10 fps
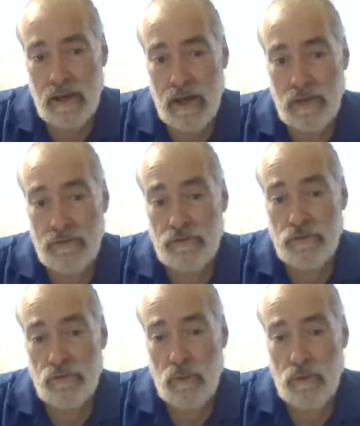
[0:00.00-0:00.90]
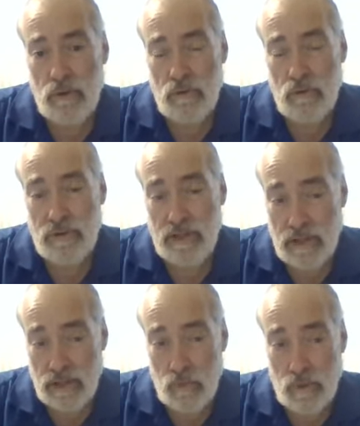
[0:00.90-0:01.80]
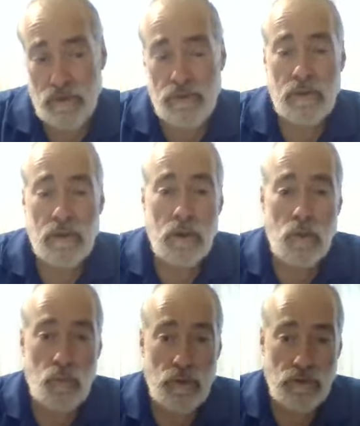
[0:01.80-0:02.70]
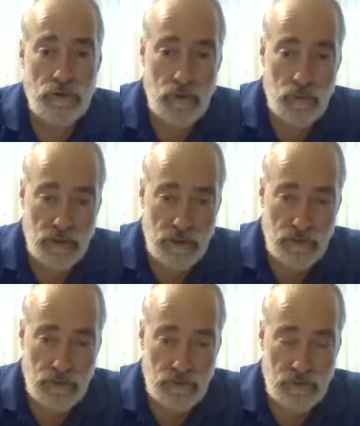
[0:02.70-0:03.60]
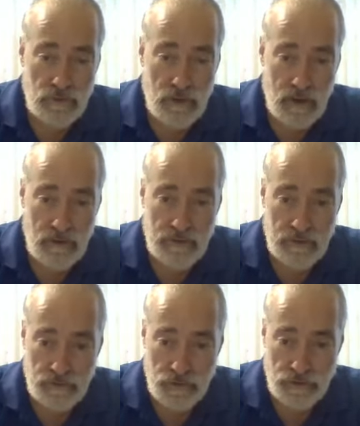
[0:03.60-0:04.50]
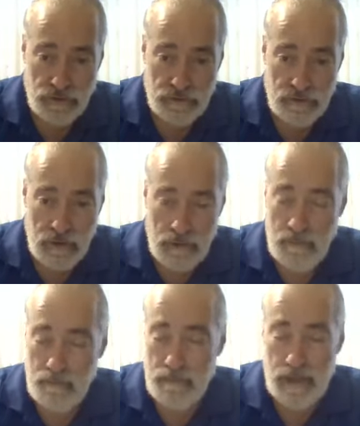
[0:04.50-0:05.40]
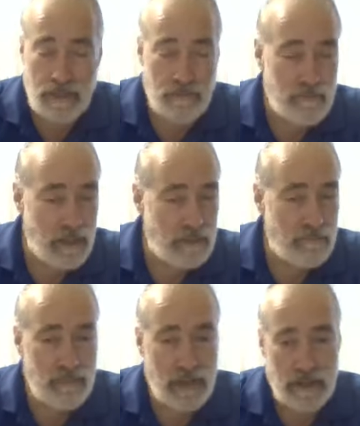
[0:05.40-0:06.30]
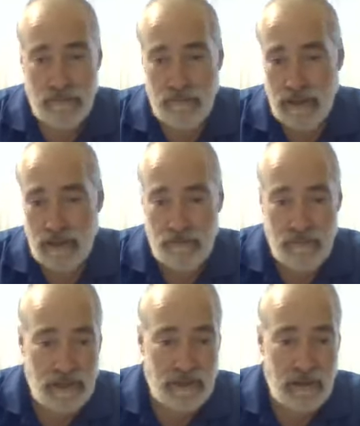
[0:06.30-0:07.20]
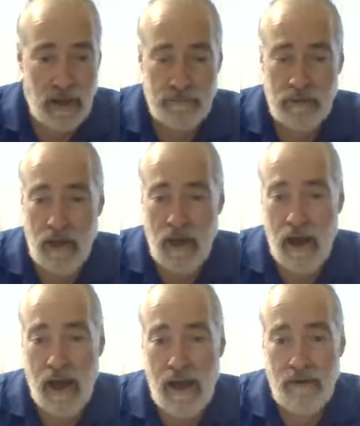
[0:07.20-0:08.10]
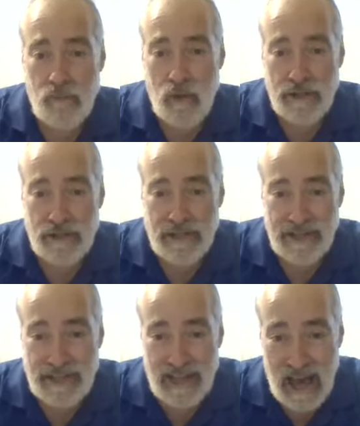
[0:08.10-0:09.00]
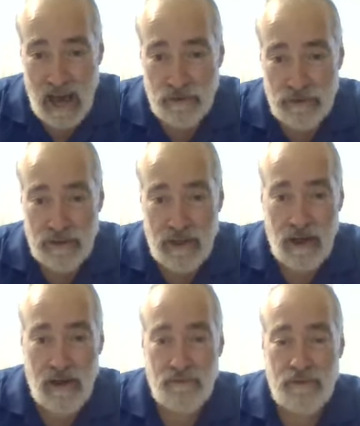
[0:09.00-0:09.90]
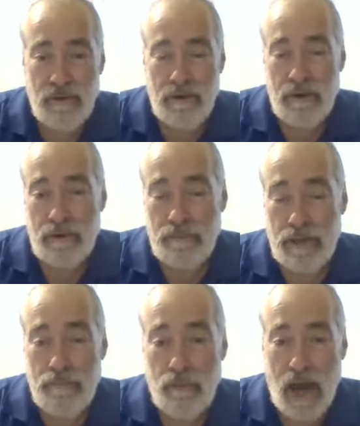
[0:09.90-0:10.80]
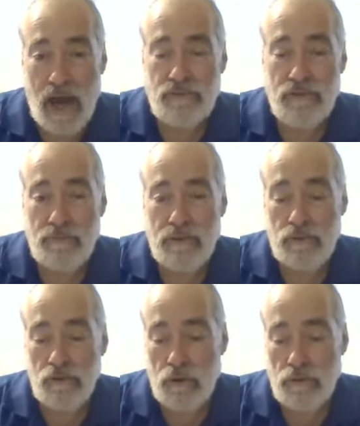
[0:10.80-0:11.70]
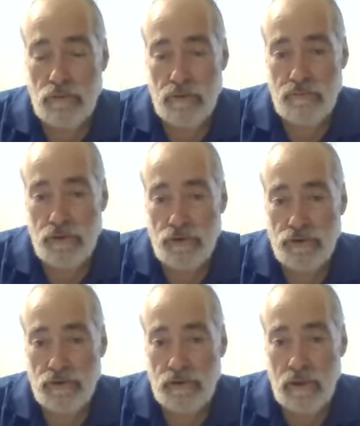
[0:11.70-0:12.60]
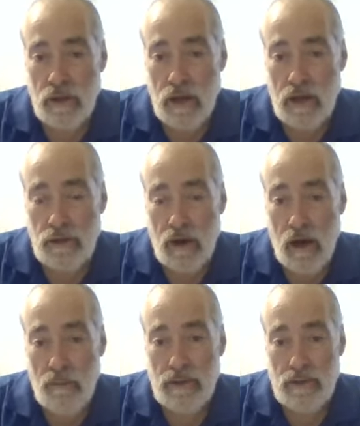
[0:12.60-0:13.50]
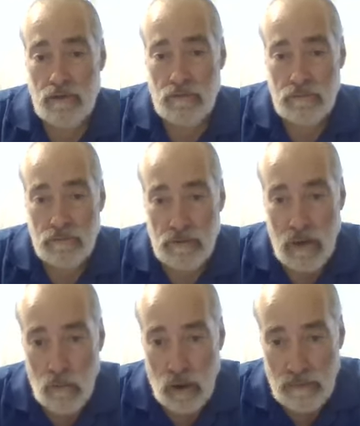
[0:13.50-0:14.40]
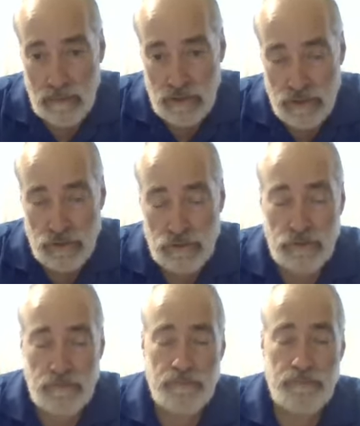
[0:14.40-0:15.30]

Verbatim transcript: And this is what we're dealing with when you deal with issues of conversions. Many, many, many, many, many times I have wanted to get out of people asking me to go through conversion. You know, help me I want to be a Jew.